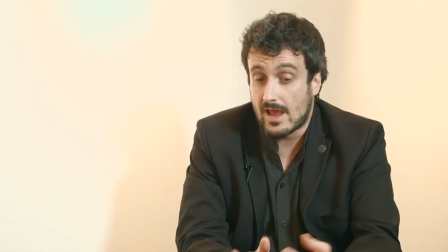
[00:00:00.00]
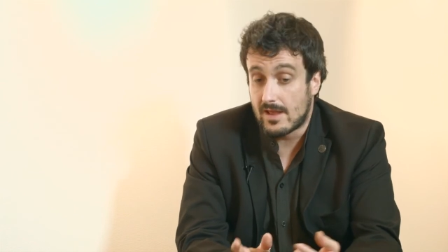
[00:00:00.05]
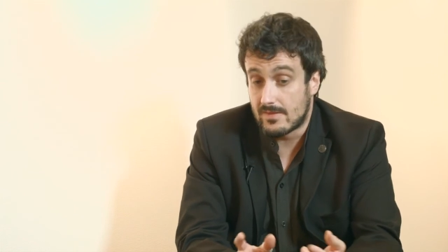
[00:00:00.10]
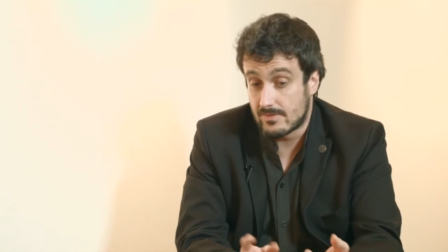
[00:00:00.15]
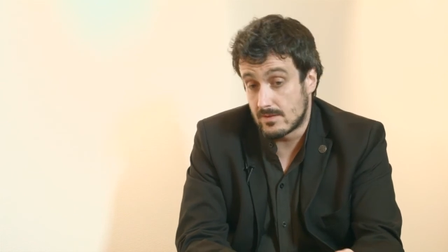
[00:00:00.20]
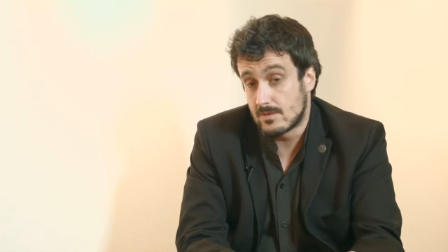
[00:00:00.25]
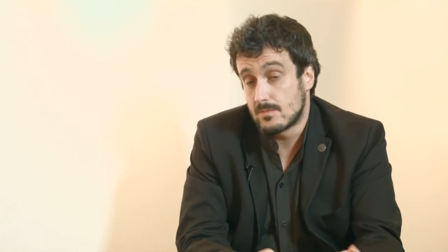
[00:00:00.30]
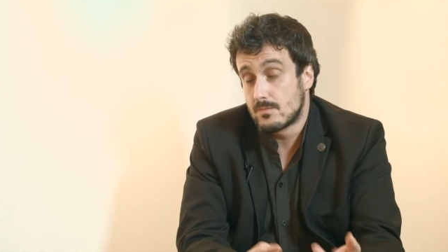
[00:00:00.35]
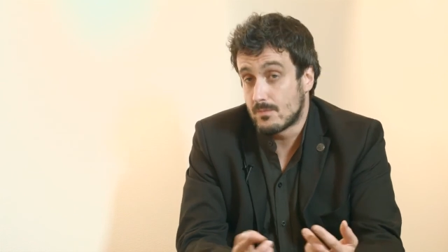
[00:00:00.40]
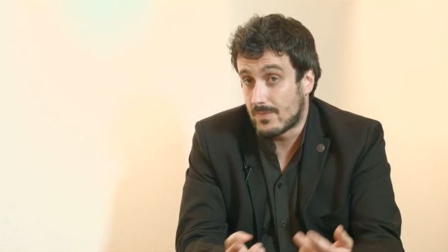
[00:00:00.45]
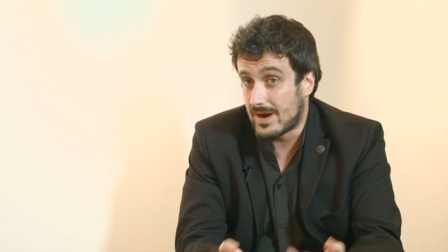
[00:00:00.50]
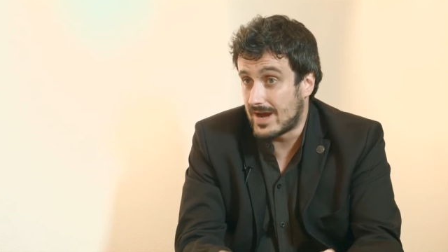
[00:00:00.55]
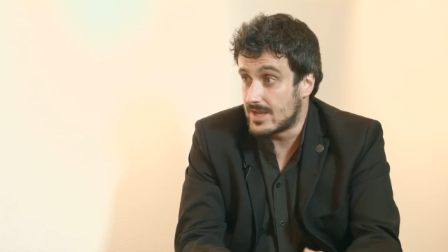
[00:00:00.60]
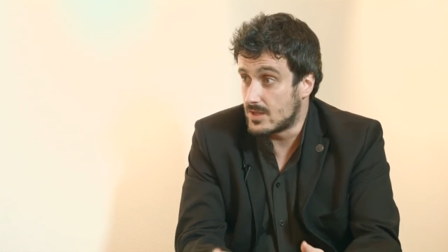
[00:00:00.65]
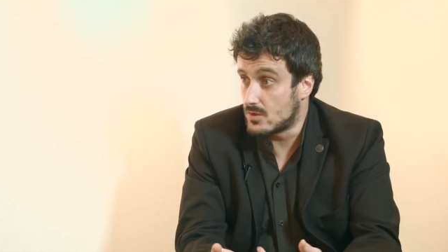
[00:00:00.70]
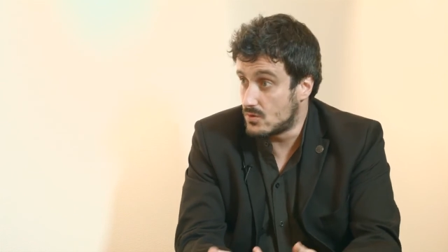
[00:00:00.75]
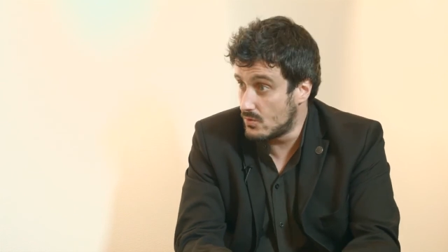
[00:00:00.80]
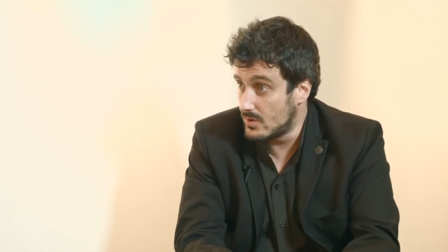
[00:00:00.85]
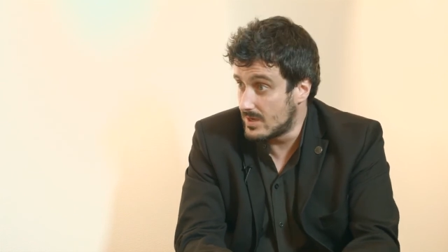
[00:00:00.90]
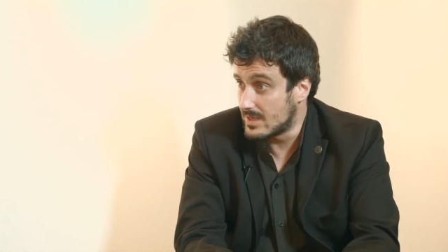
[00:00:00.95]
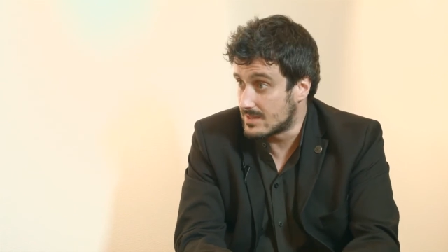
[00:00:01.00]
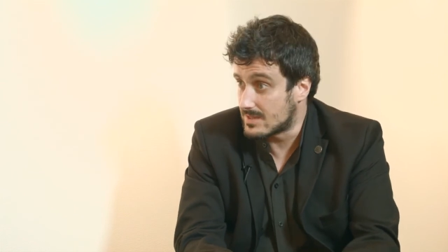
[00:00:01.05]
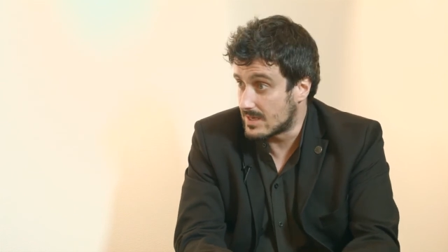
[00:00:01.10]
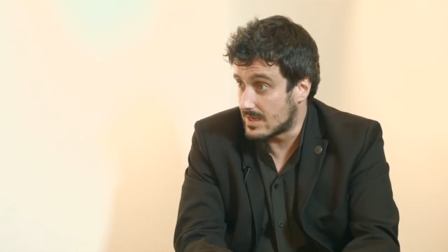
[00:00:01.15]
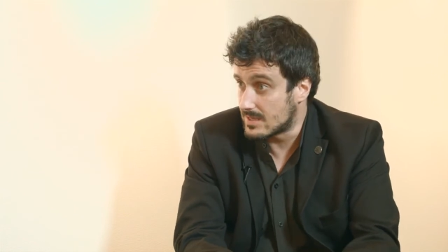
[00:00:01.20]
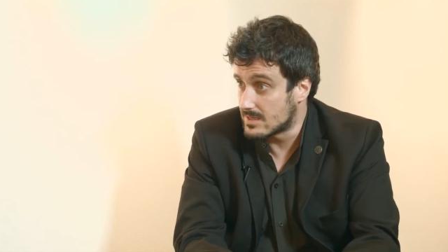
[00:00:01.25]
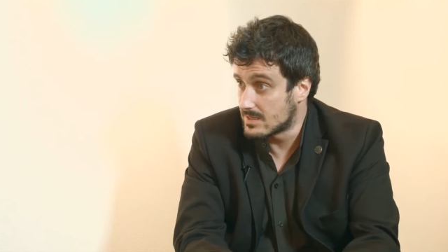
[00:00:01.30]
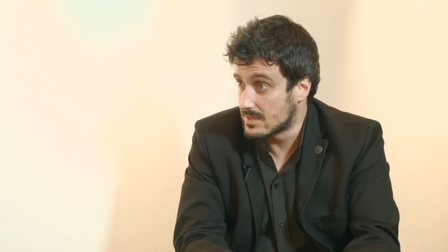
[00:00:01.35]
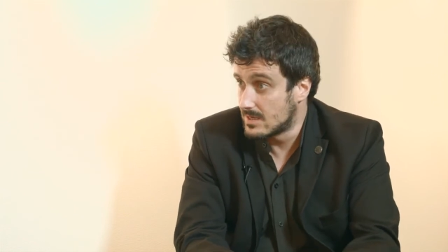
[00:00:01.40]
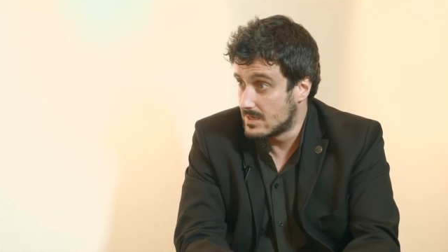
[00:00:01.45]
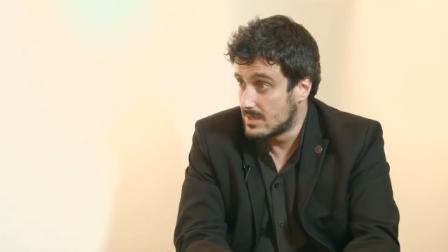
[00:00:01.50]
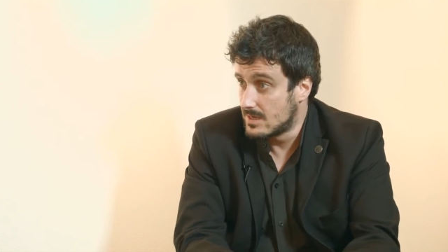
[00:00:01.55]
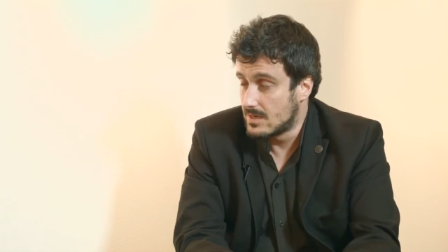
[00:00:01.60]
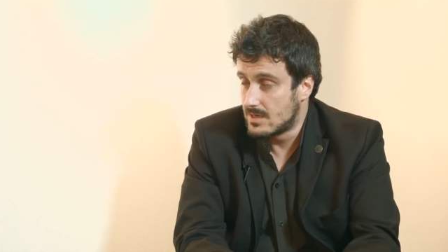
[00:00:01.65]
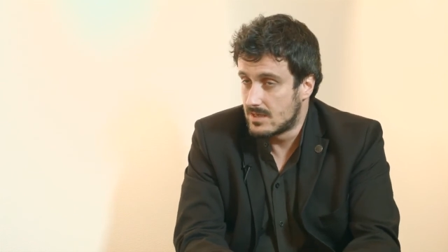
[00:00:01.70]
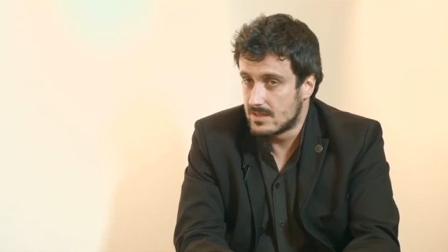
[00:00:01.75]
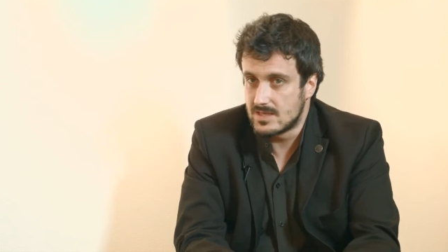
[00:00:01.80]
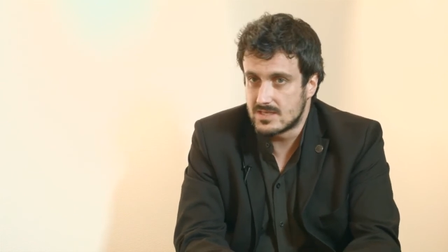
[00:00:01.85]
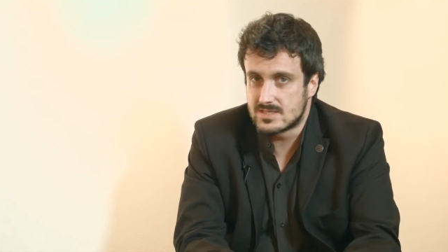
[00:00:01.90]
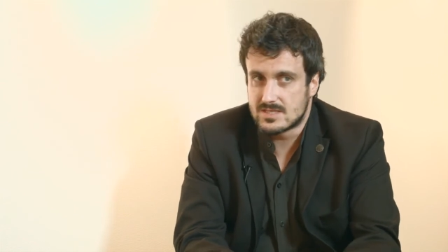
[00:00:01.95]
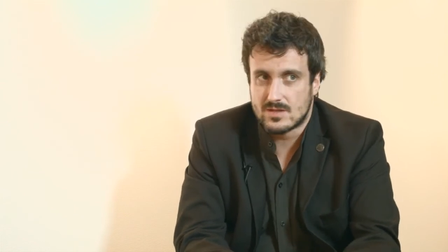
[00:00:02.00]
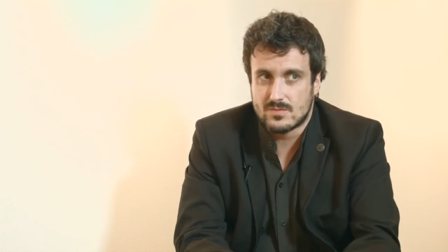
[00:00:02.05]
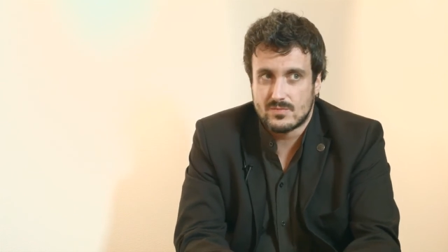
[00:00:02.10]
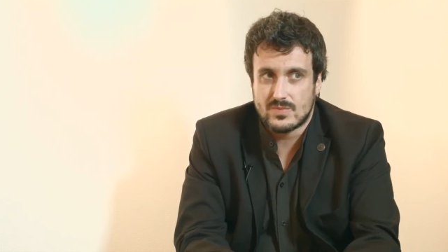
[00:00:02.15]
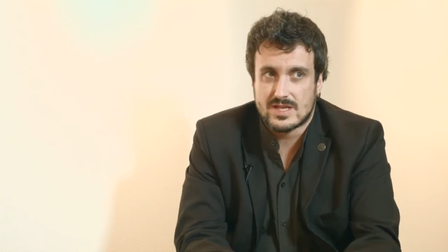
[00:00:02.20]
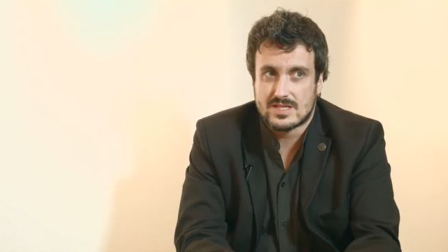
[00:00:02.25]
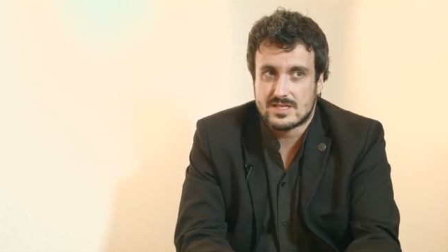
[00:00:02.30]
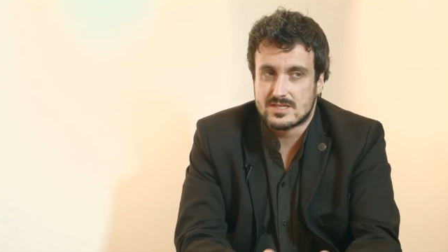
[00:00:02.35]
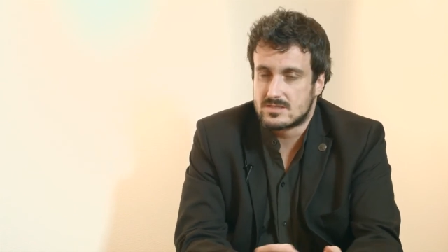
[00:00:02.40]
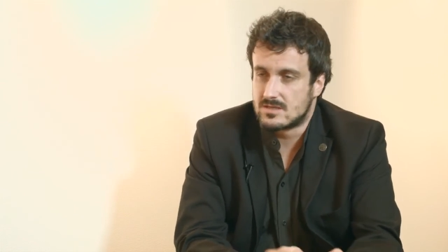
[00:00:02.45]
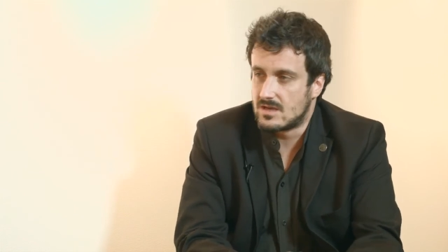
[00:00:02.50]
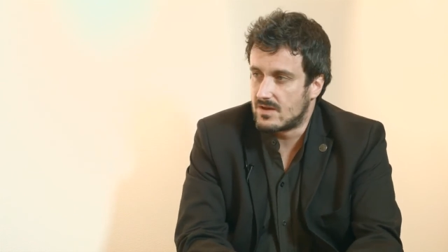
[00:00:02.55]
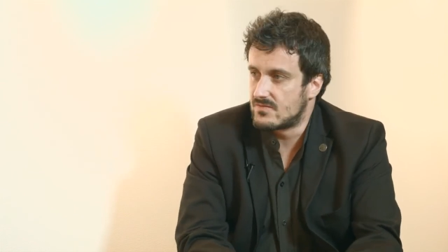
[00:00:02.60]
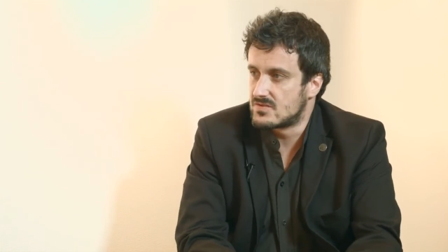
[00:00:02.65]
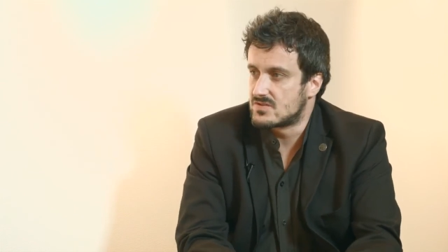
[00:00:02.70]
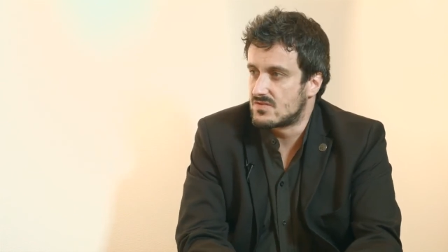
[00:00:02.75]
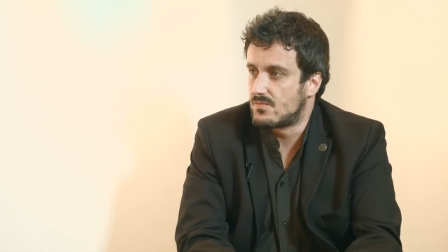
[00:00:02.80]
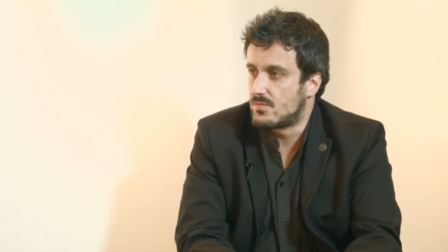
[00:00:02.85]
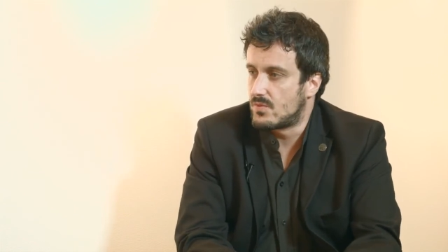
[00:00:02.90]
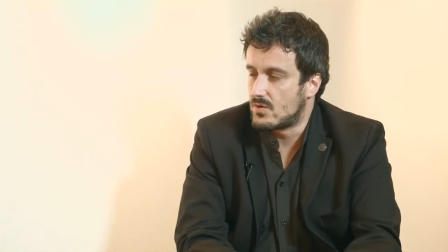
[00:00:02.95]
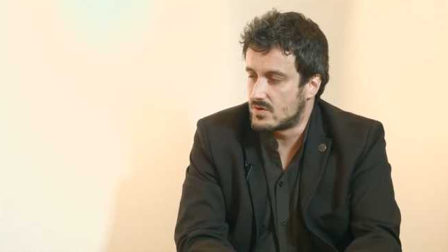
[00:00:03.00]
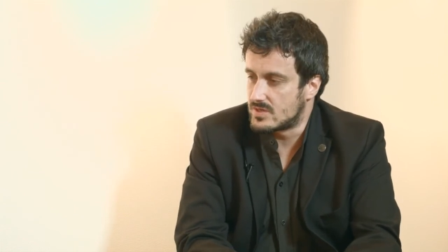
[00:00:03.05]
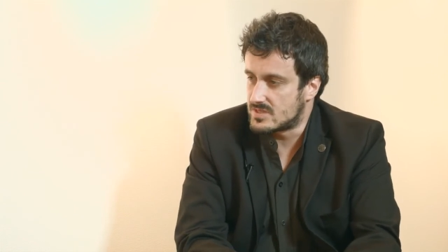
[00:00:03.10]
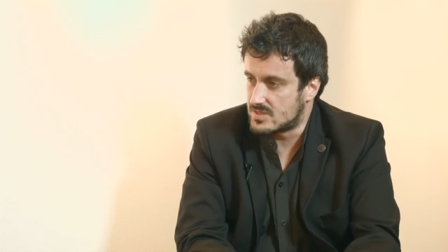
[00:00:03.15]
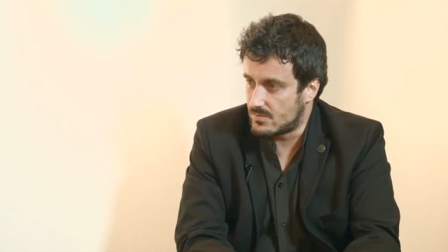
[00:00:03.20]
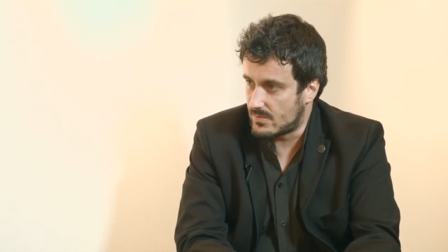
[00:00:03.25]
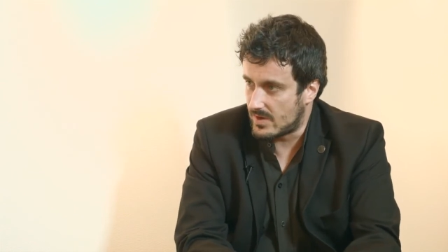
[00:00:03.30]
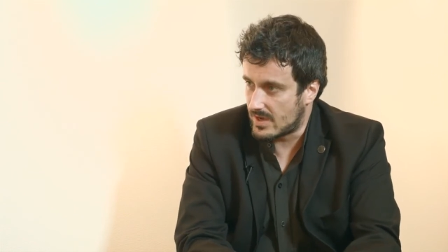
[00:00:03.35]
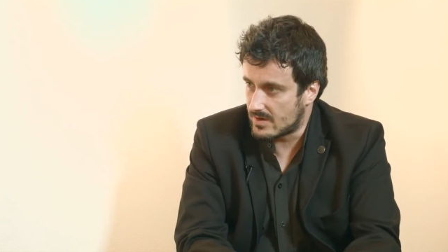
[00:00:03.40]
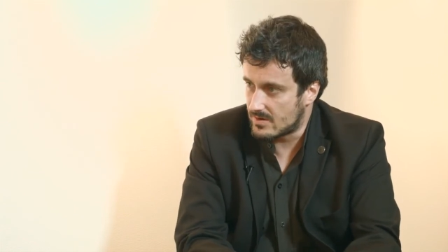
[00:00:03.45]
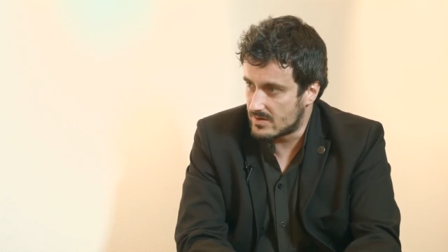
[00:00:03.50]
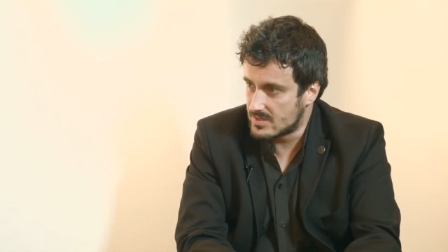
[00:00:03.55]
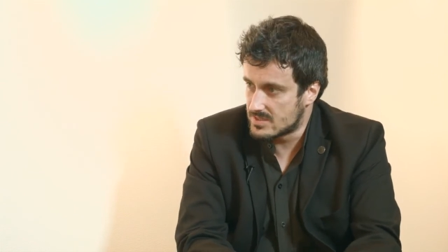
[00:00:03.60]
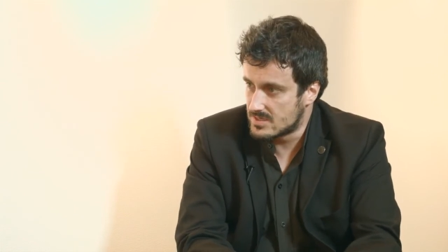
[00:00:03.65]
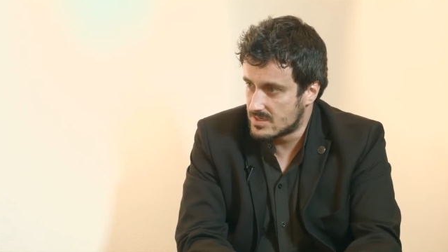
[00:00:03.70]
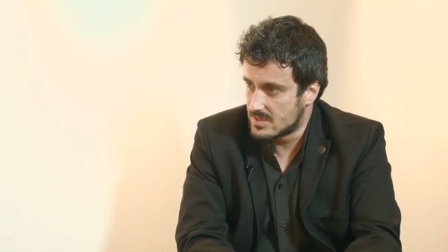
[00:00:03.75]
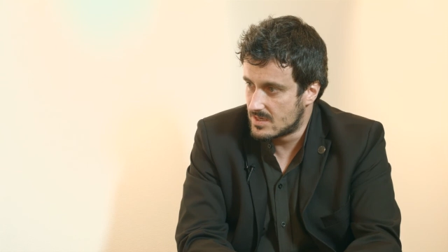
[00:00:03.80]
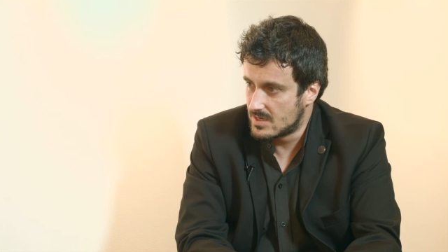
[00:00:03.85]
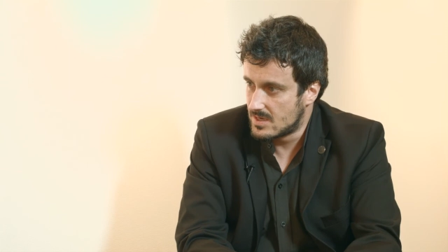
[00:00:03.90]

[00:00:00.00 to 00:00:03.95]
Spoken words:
And by doing that, this can be at the service of policymakers,